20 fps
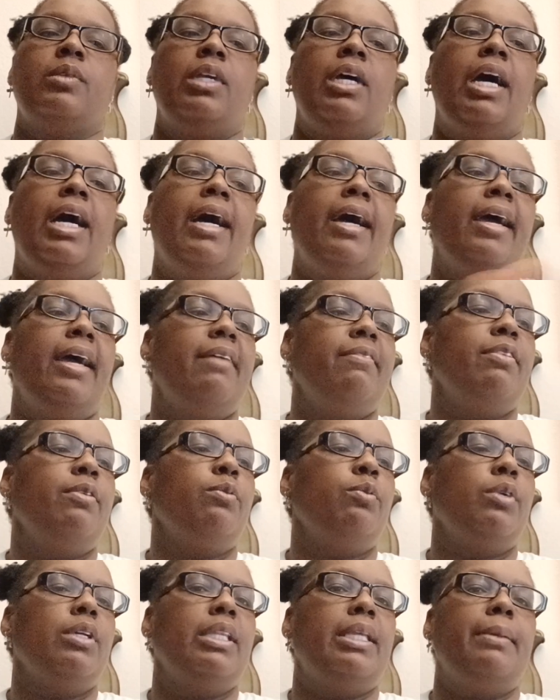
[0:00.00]

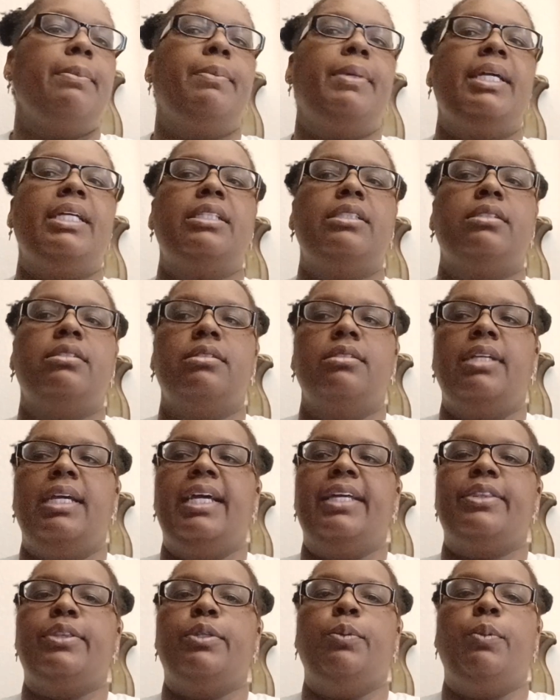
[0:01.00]
haven't really been
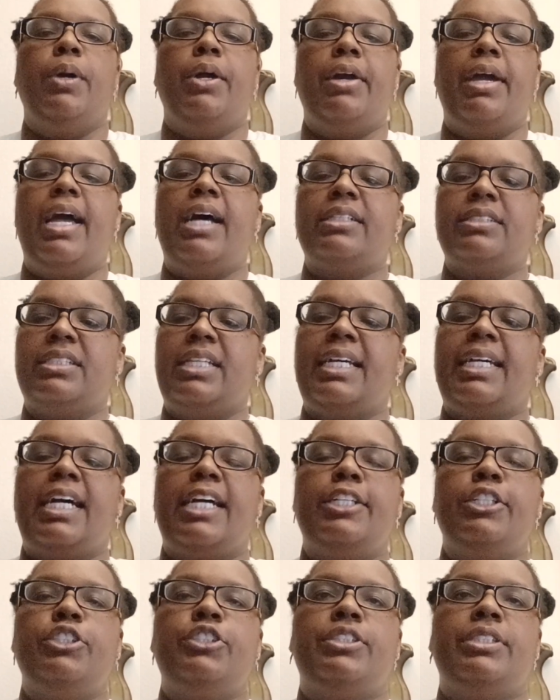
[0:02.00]
at the warehouse like I
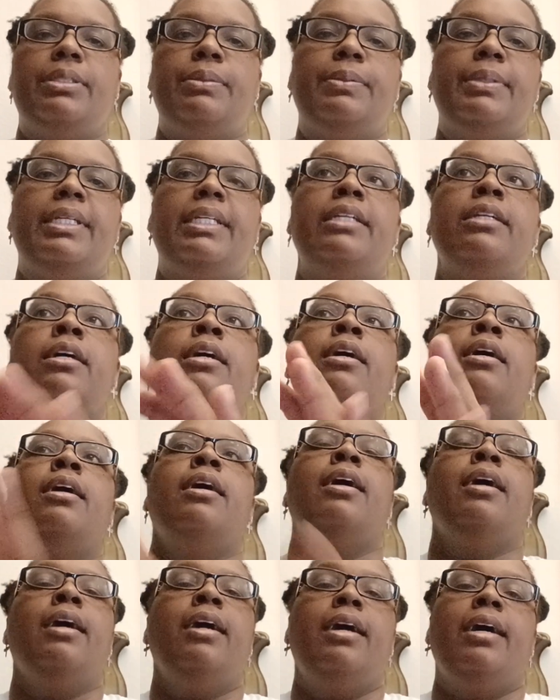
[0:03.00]
used to be.
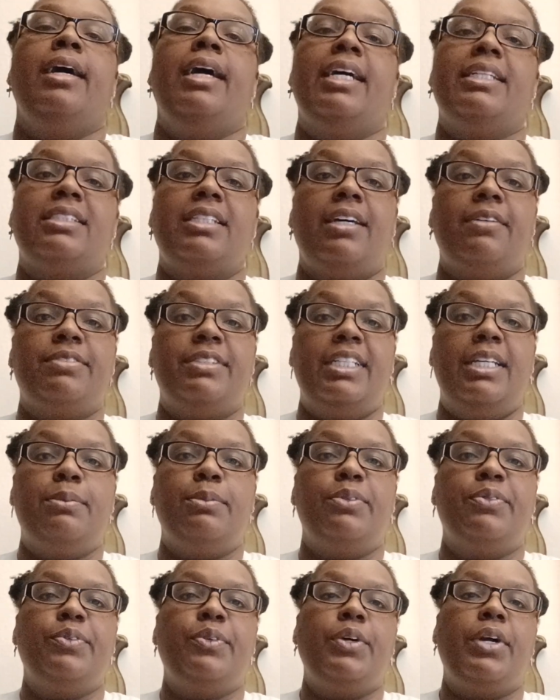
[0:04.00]
As I've said
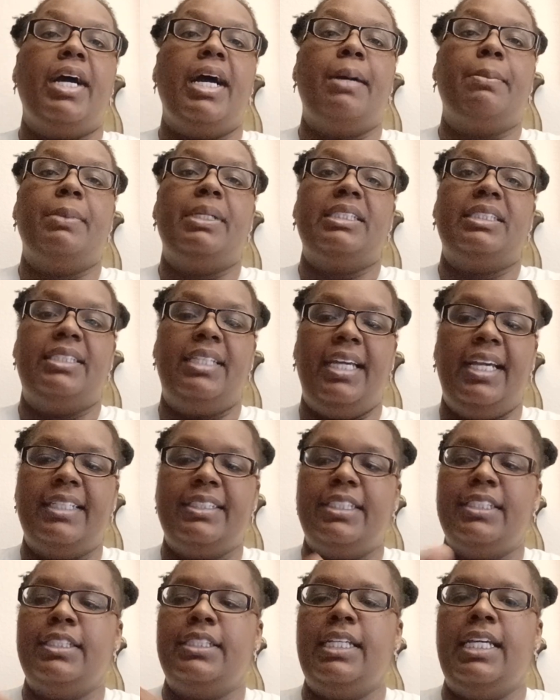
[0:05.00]
before, I'm in
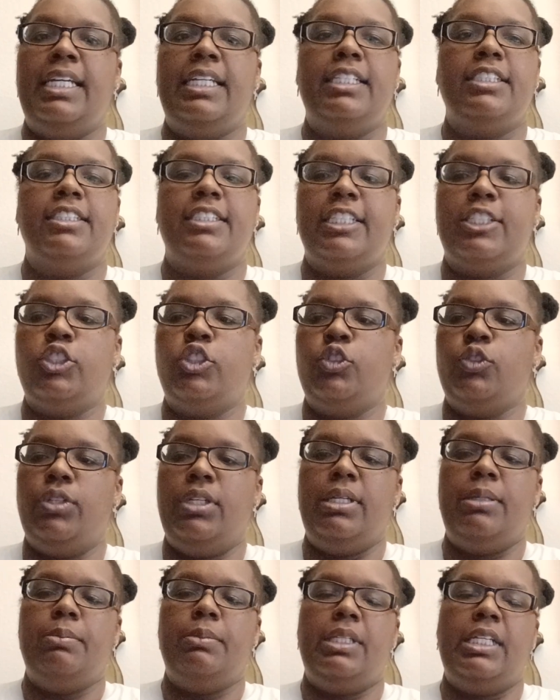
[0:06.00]
Texas and it's
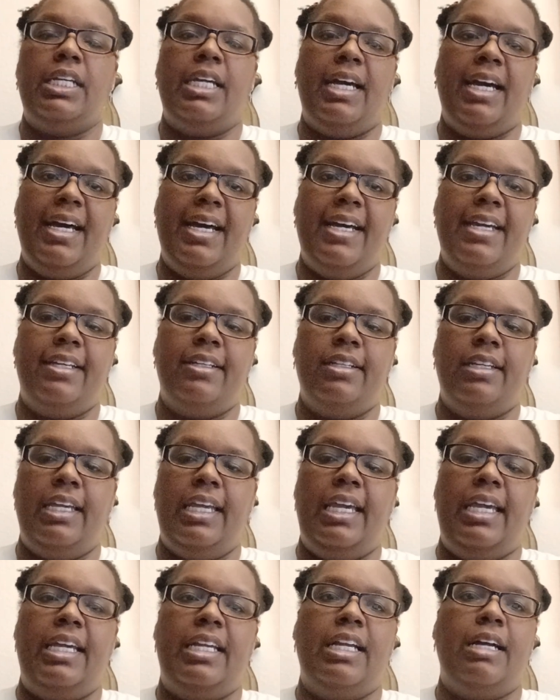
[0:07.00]
extremely hot,
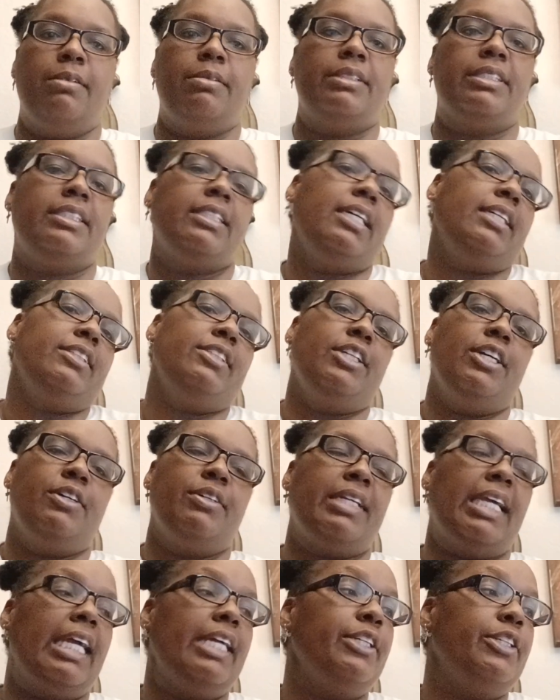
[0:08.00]
and I was like, no,
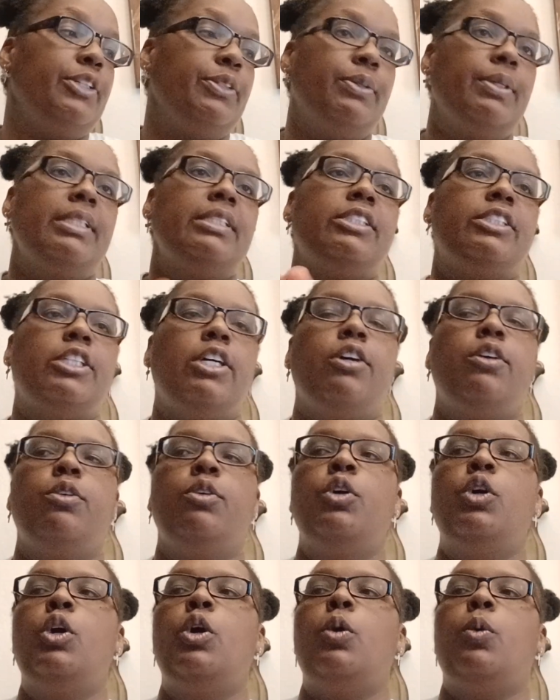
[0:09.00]
can't do it. So
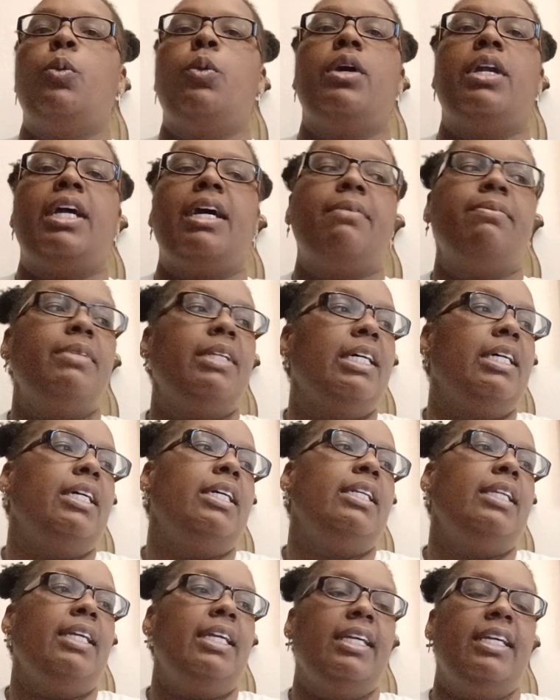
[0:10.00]
what I've
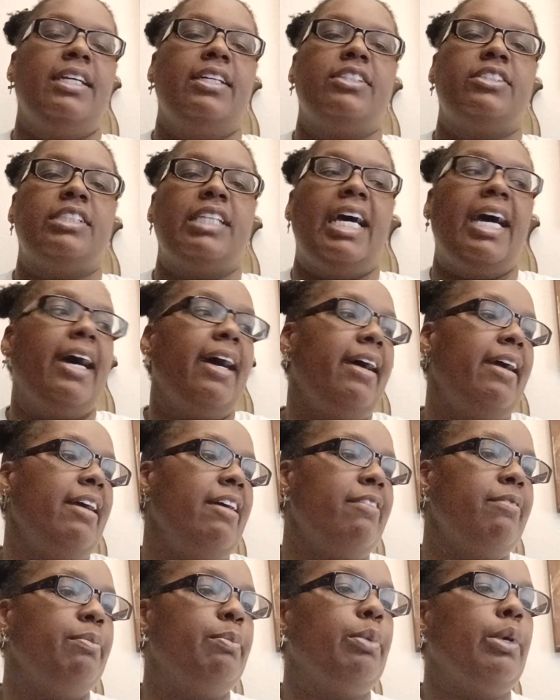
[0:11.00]
done is I
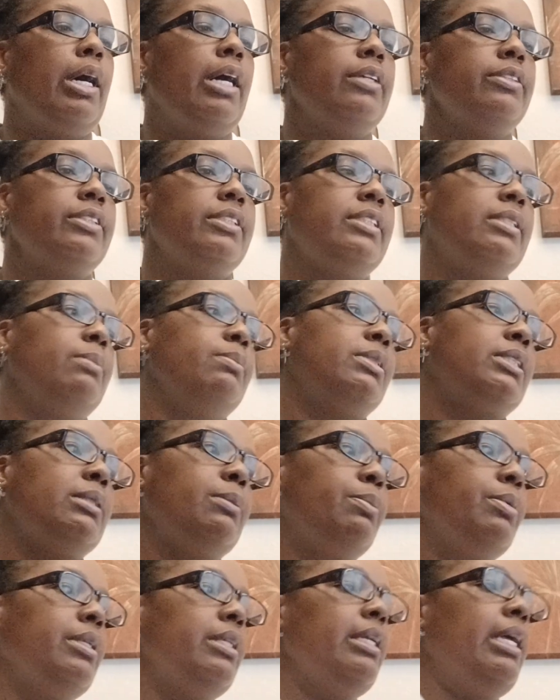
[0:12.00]
have brought some
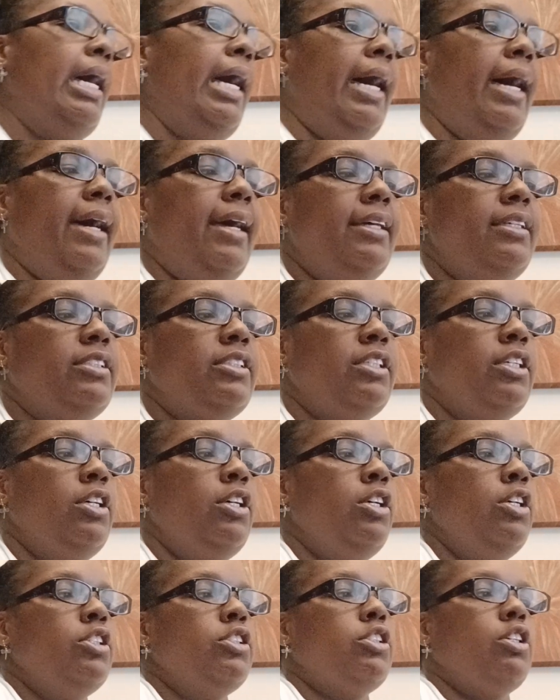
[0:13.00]
supplies.
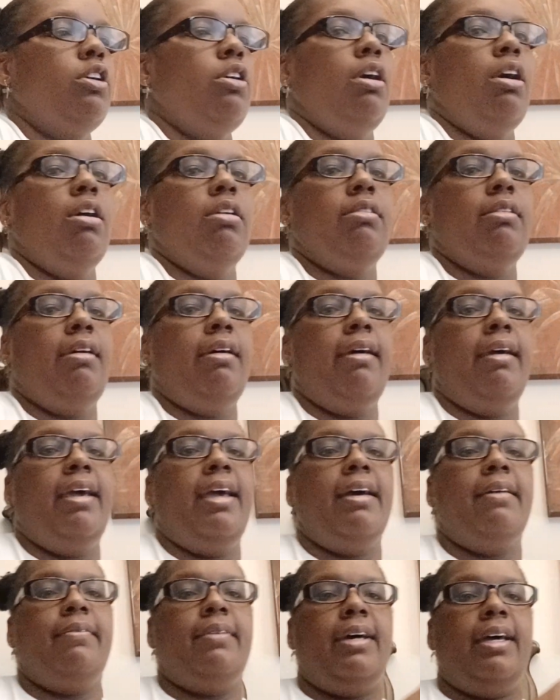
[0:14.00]
So all I
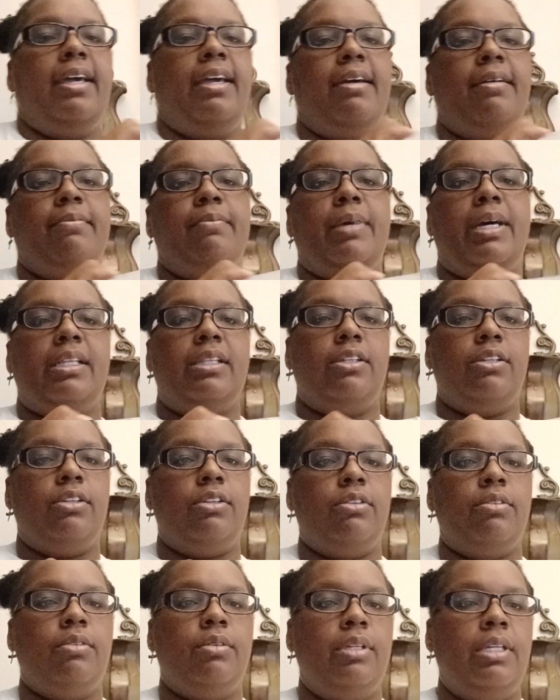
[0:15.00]
have my
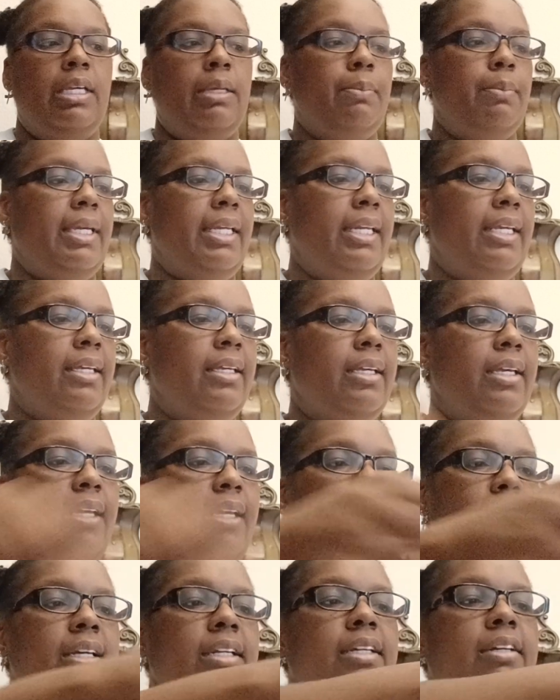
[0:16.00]
little mini
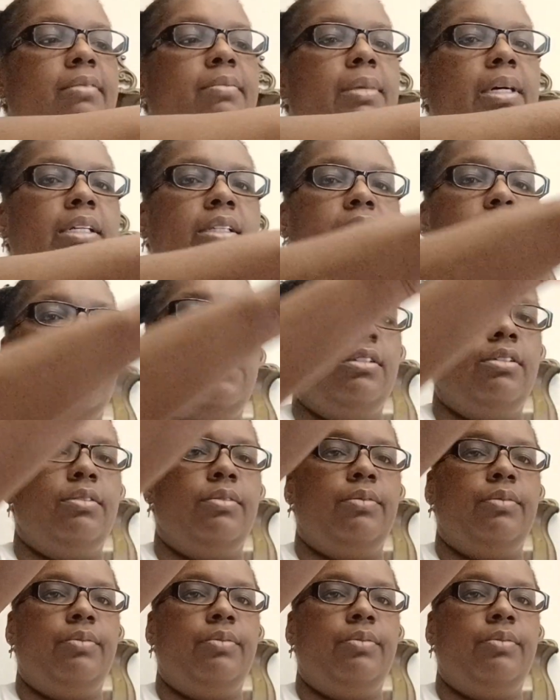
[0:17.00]
kit of my little